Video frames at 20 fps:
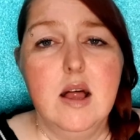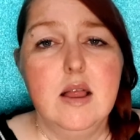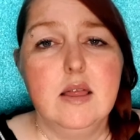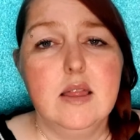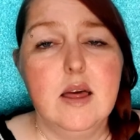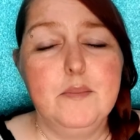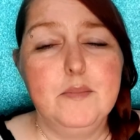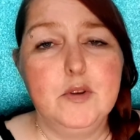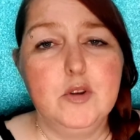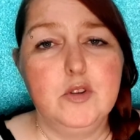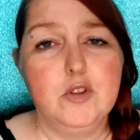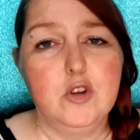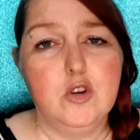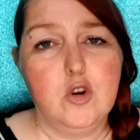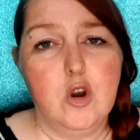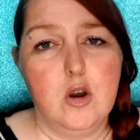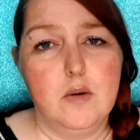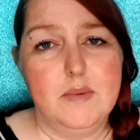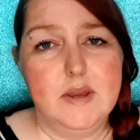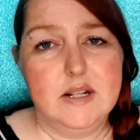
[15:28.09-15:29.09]
Let me know in the
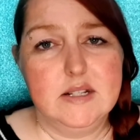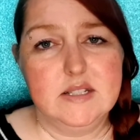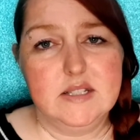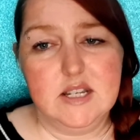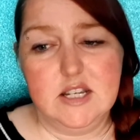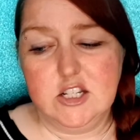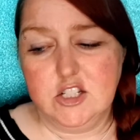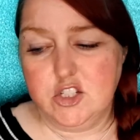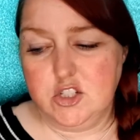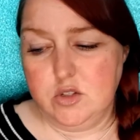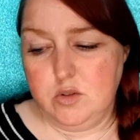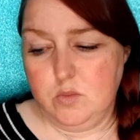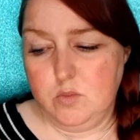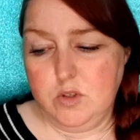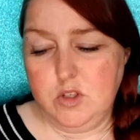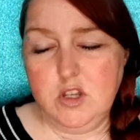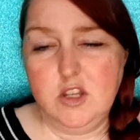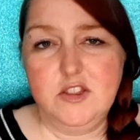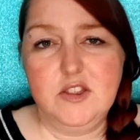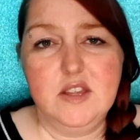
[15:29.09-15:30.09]
comments section
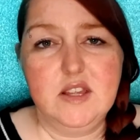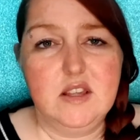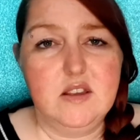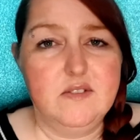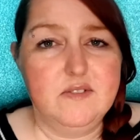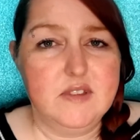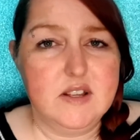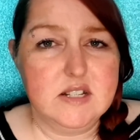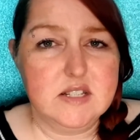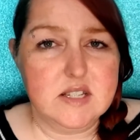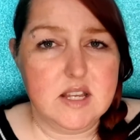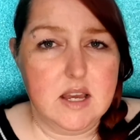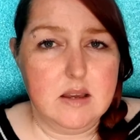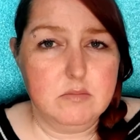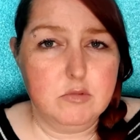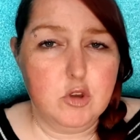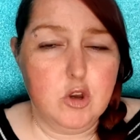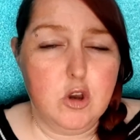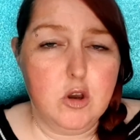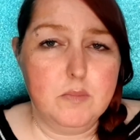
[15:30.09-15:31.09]
what you think of this
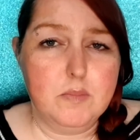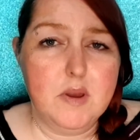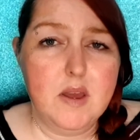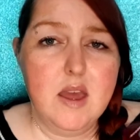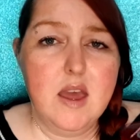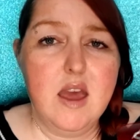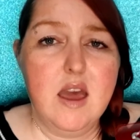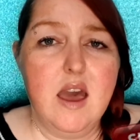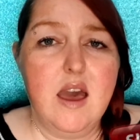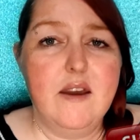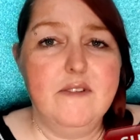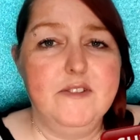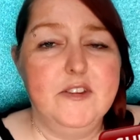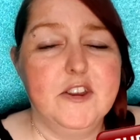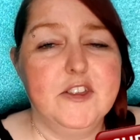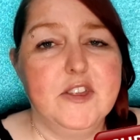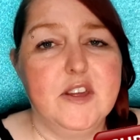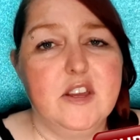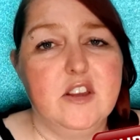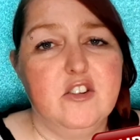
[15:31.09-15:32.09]
laptop, if you're
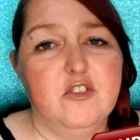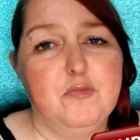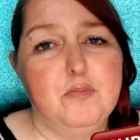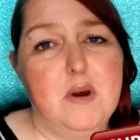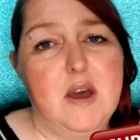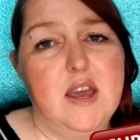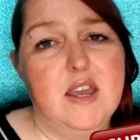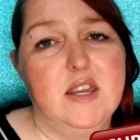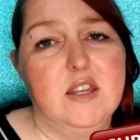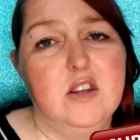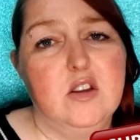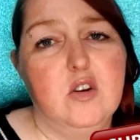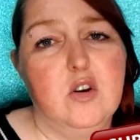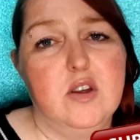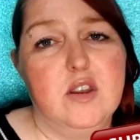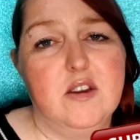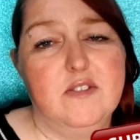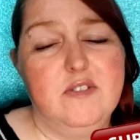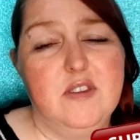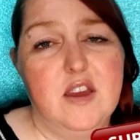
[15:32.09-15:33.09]
thinking of buying it,
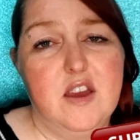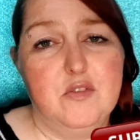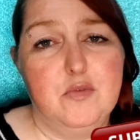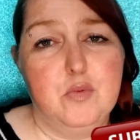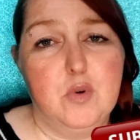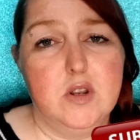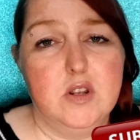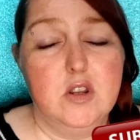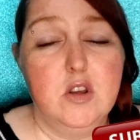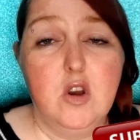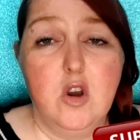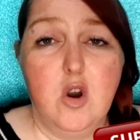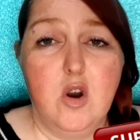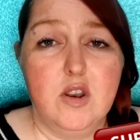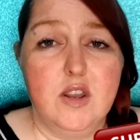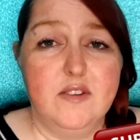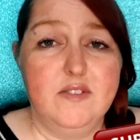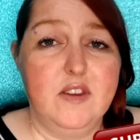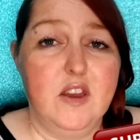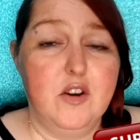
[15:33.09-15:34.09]
or if you have
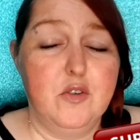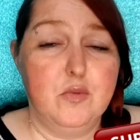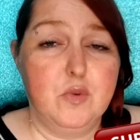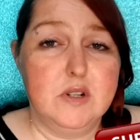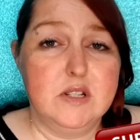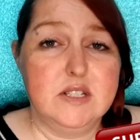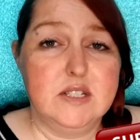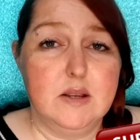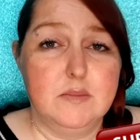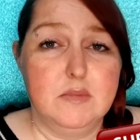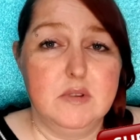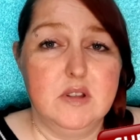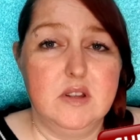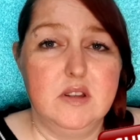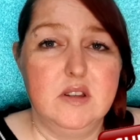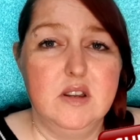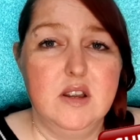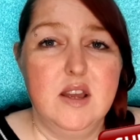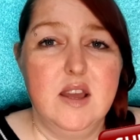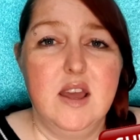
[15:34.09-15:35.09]
one
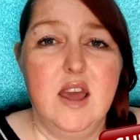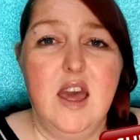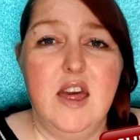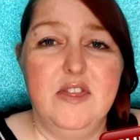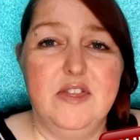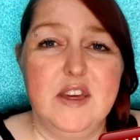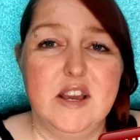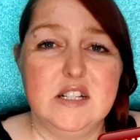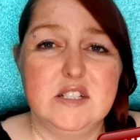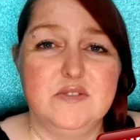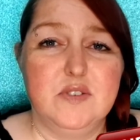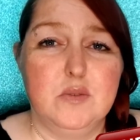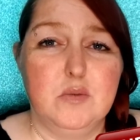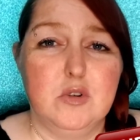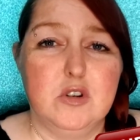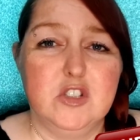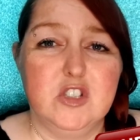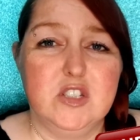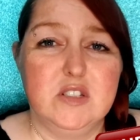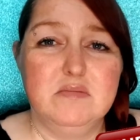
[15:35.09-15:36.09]
similar. And thanks for
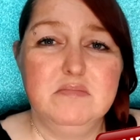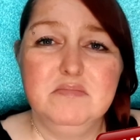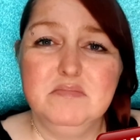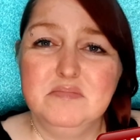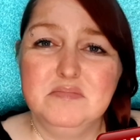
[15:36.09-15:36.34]
watching.